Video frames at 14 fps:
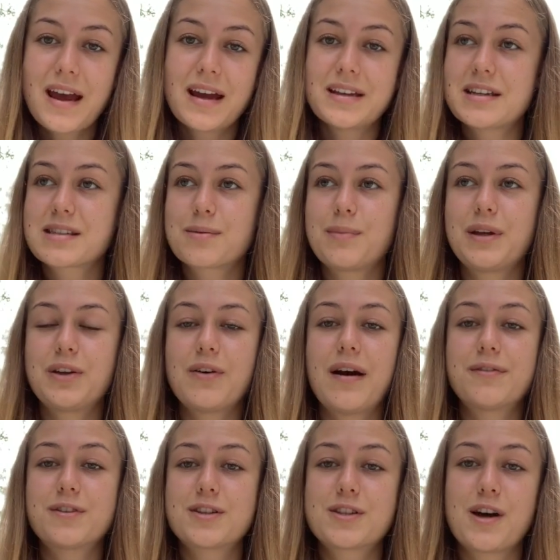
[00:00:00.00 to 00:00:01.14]
It doesn't mean you
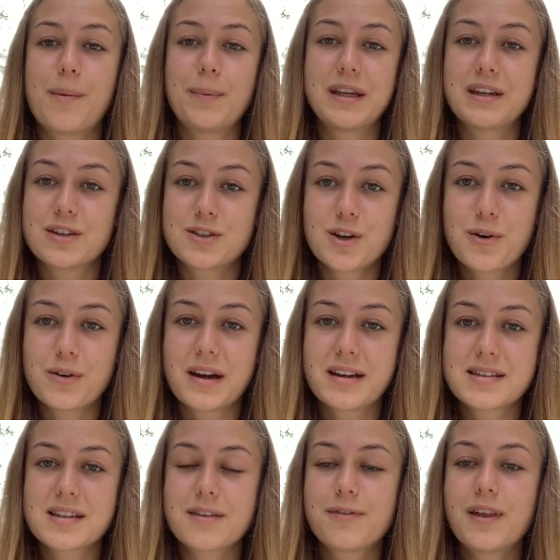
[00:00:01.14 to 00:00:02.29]
have to stop eating
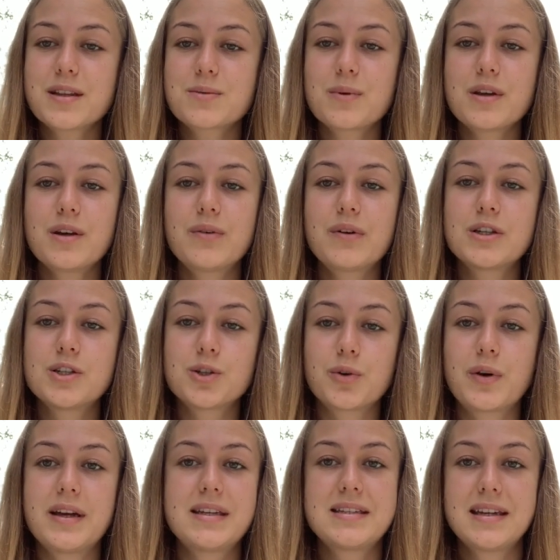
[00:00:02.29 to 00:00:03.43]
donuts. If that's what you
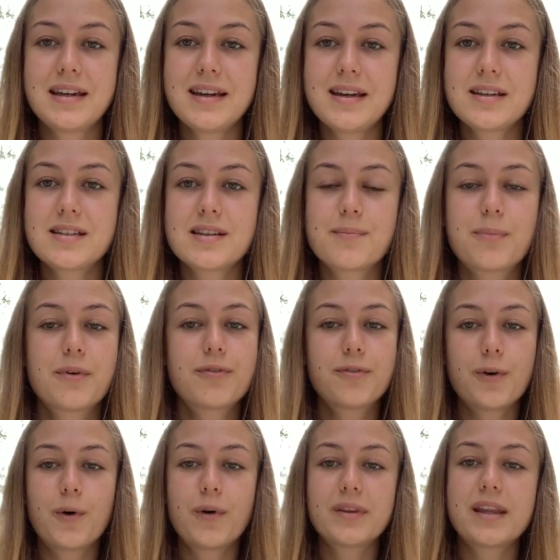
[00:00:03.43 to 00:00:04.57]
enjoyed to eat
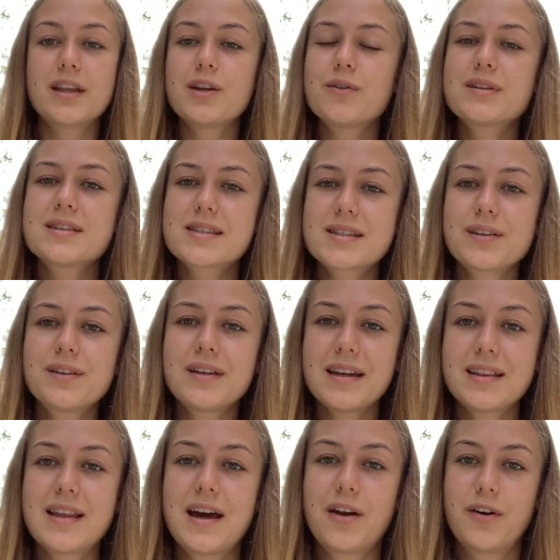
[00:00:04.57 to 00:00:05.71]
before, then you can still
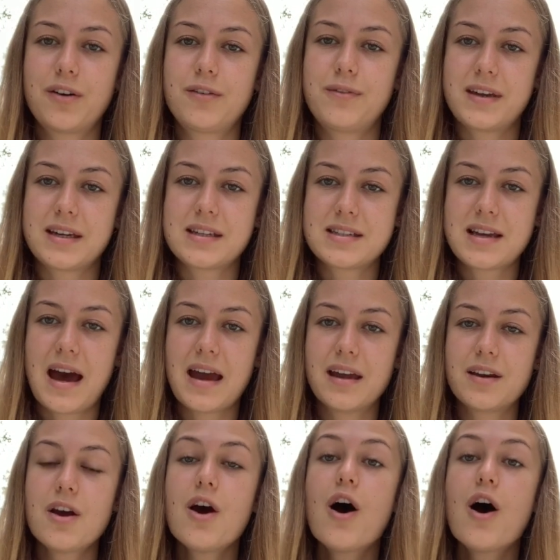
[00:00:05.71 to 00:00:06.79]
eat that on a vegan diet.